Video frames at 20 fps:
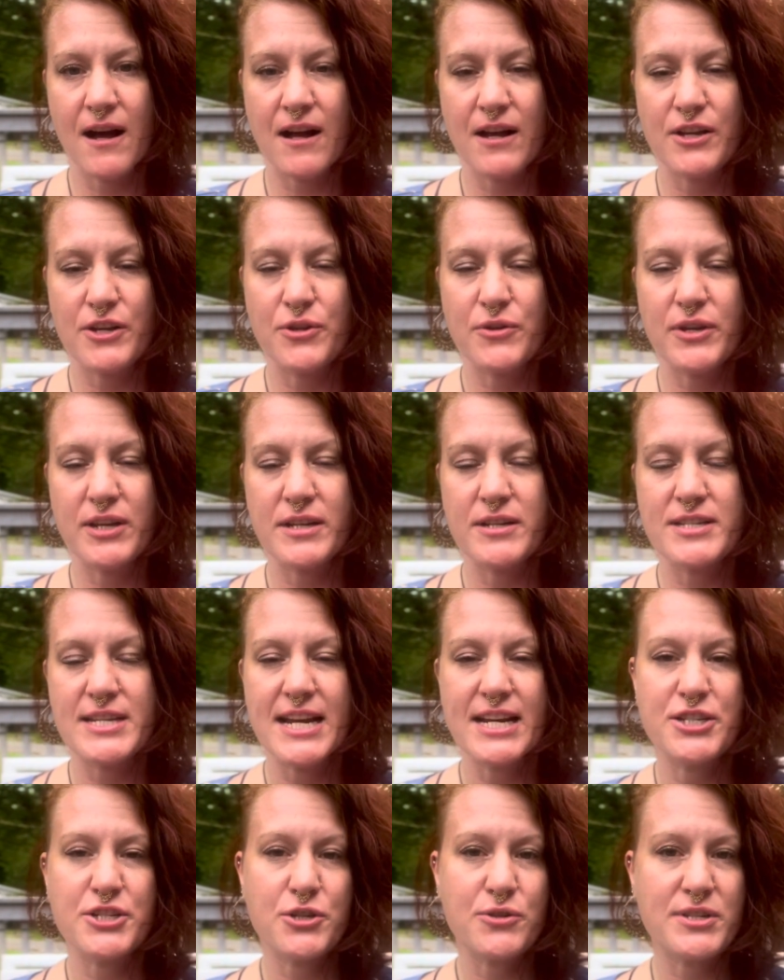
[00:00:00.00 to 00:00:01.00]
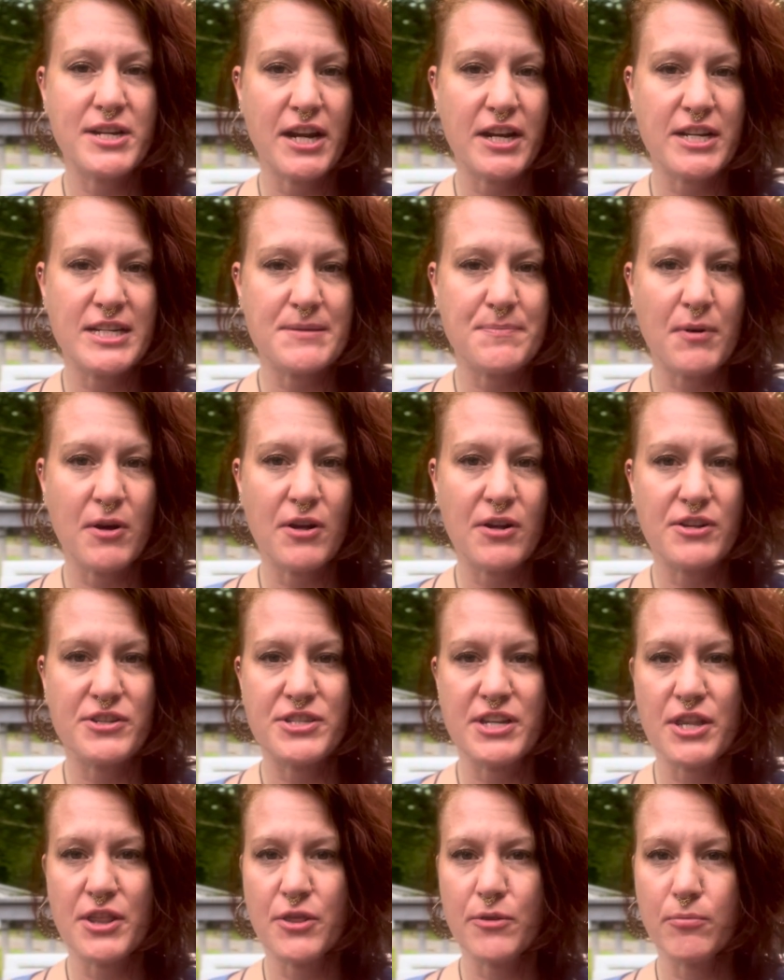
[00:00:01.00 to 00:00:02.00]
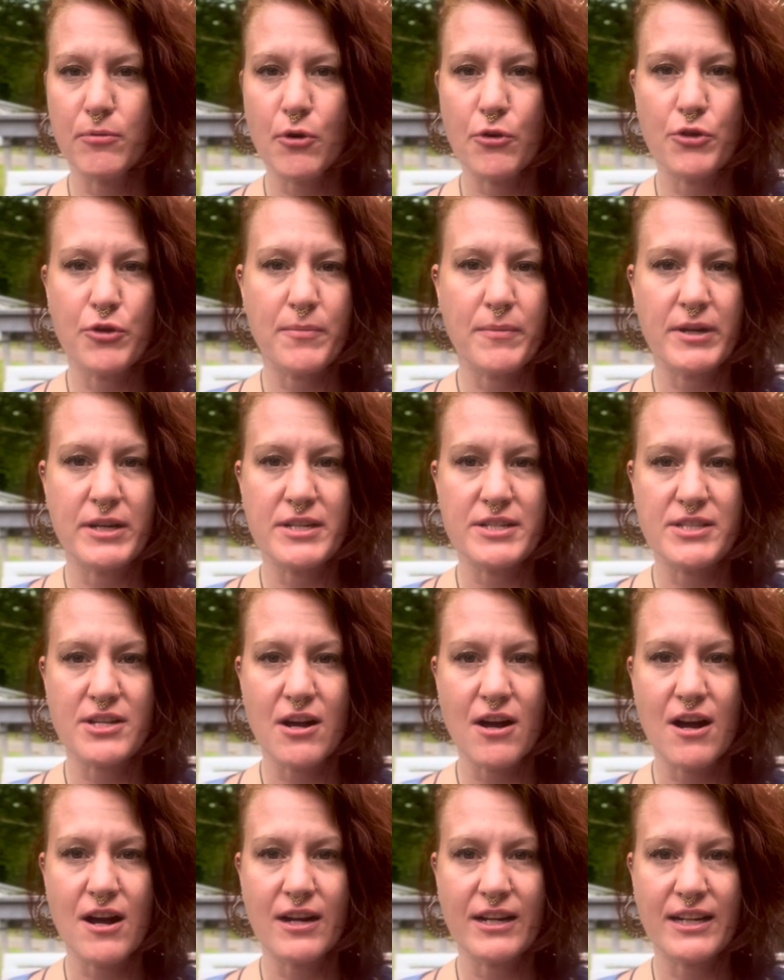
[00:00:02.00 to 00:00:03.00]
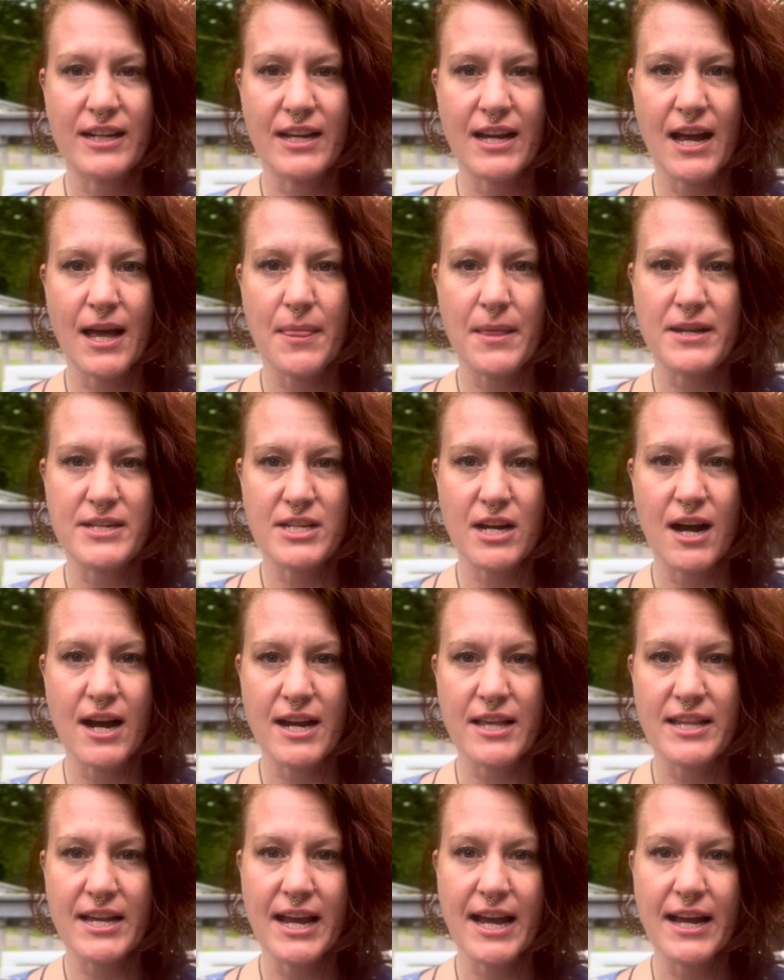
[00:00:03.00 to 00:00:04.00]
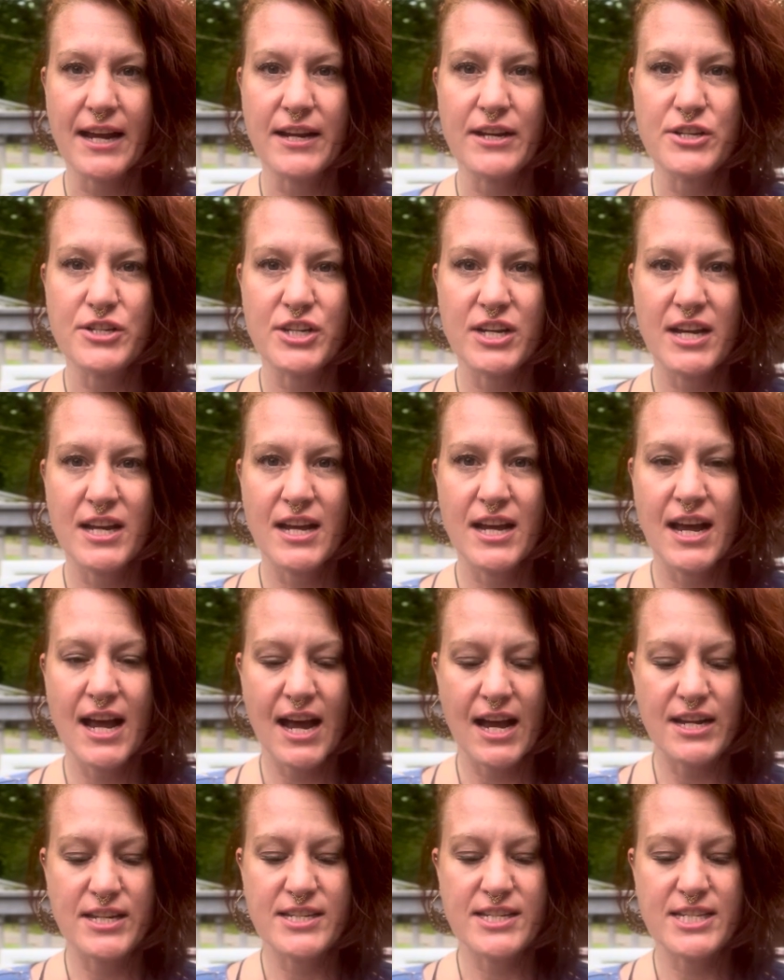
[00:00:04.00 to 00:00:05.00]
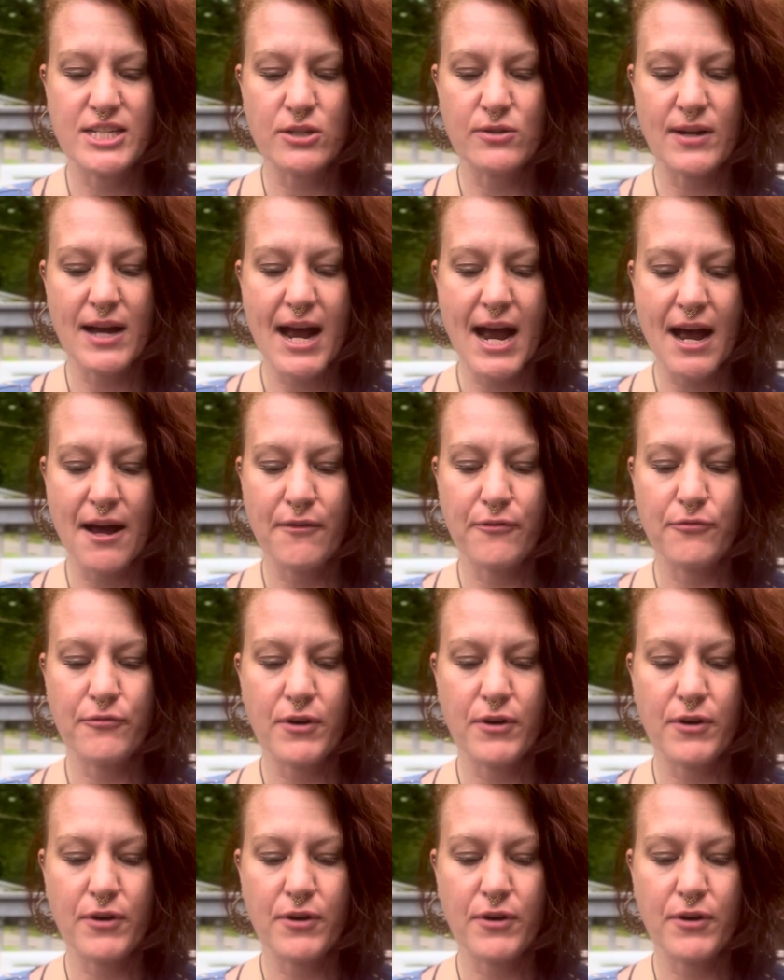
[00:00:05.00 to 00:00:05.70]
you can take 2 tennis balls and throw them in a sock and then tie the end and still have